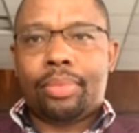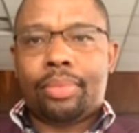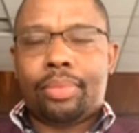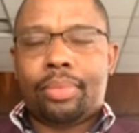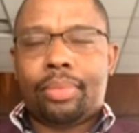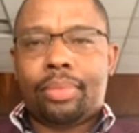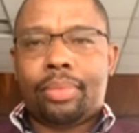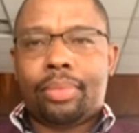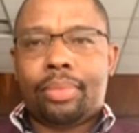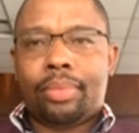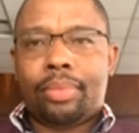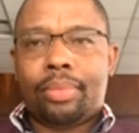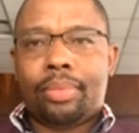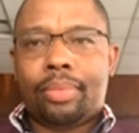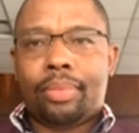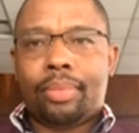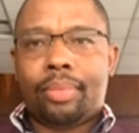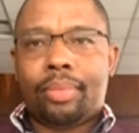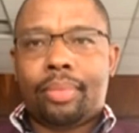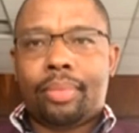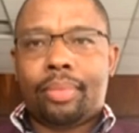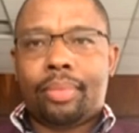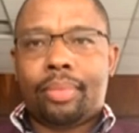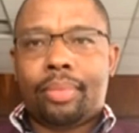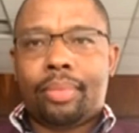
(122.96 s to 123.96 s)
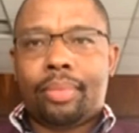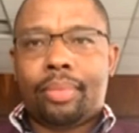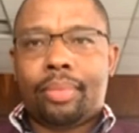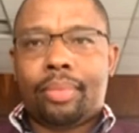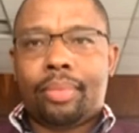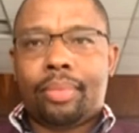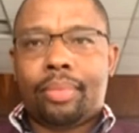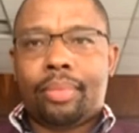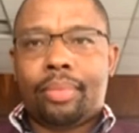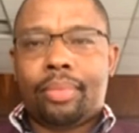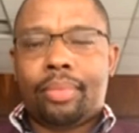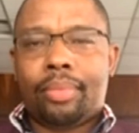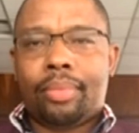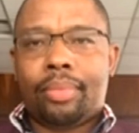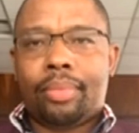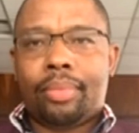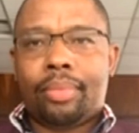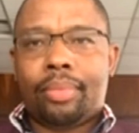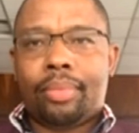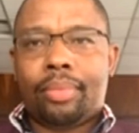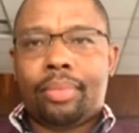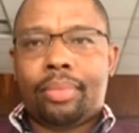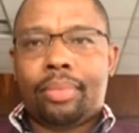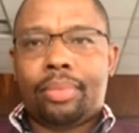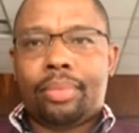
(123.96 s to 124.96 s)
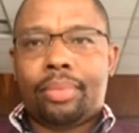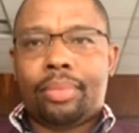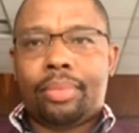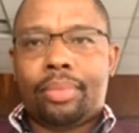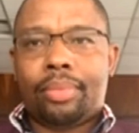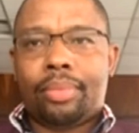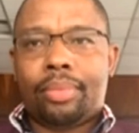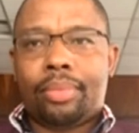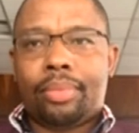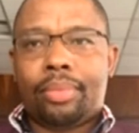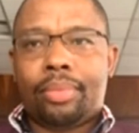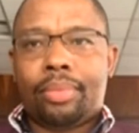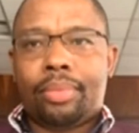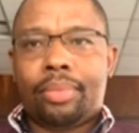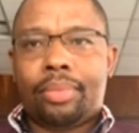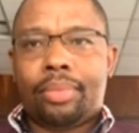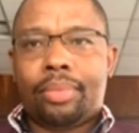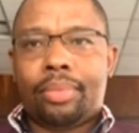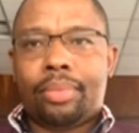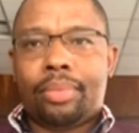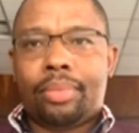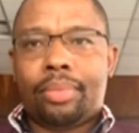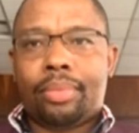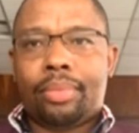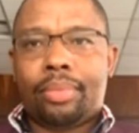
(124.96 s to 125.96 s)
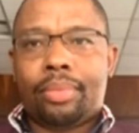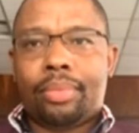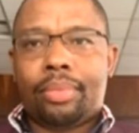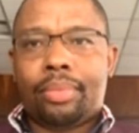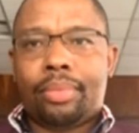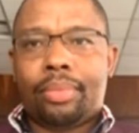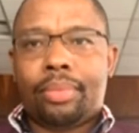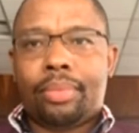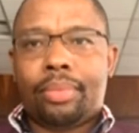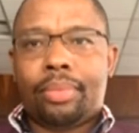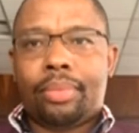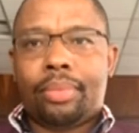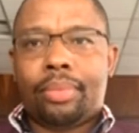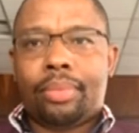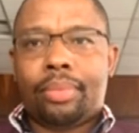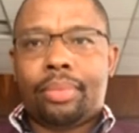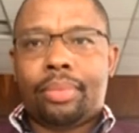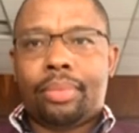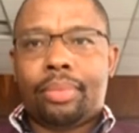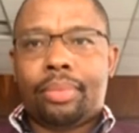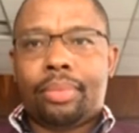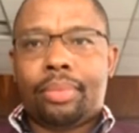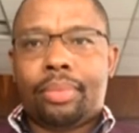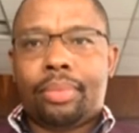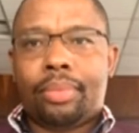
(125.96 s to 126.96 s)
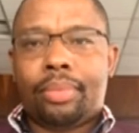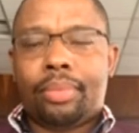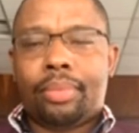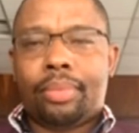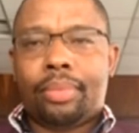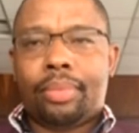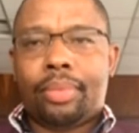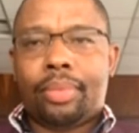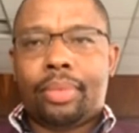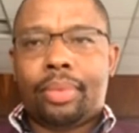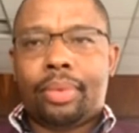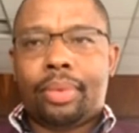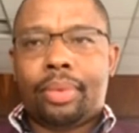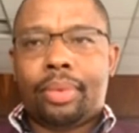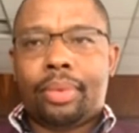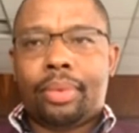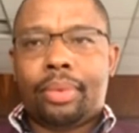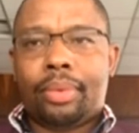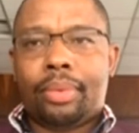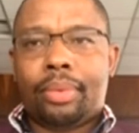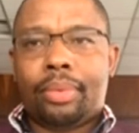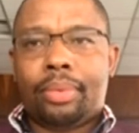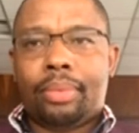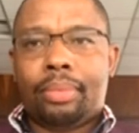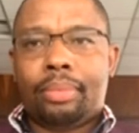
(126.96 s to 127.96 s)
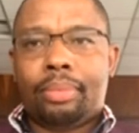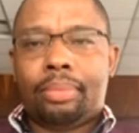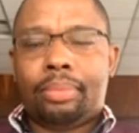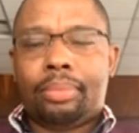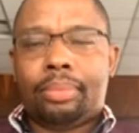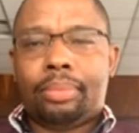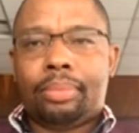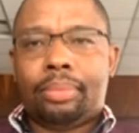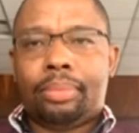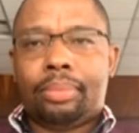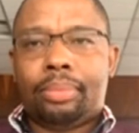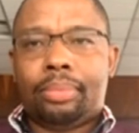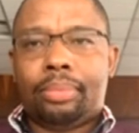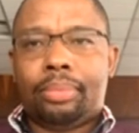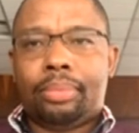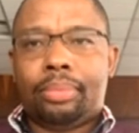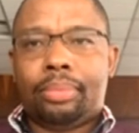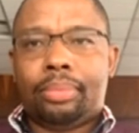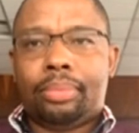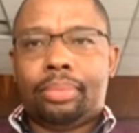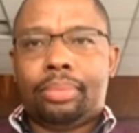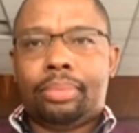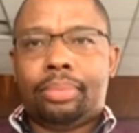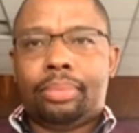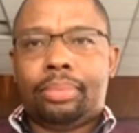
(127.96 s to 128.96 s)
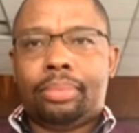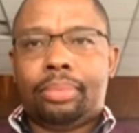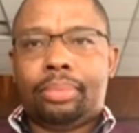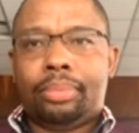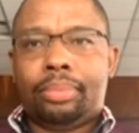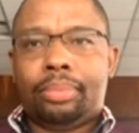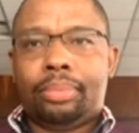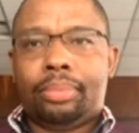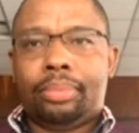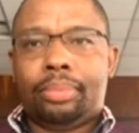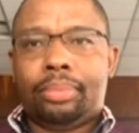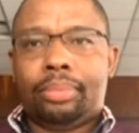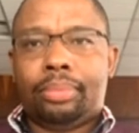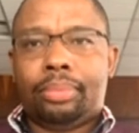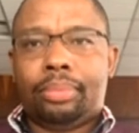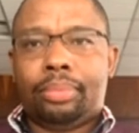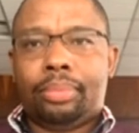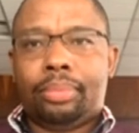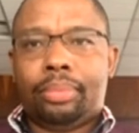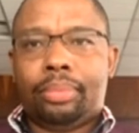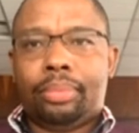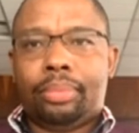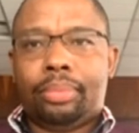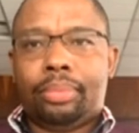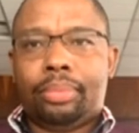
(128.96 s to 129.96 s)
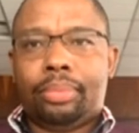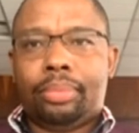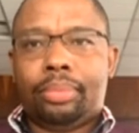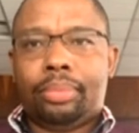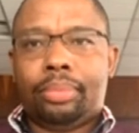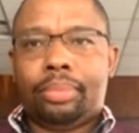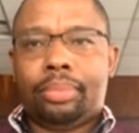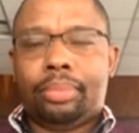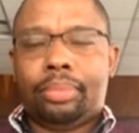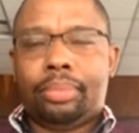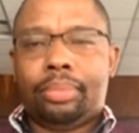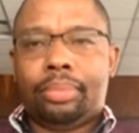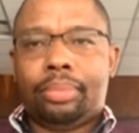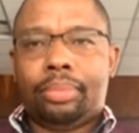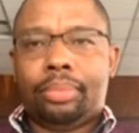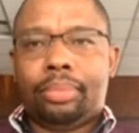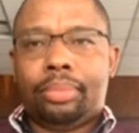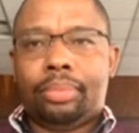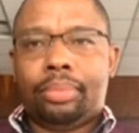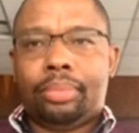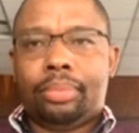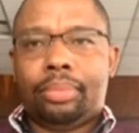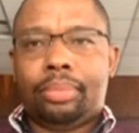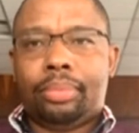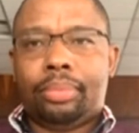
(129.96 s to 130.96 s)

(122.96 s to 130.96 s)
(not speaking)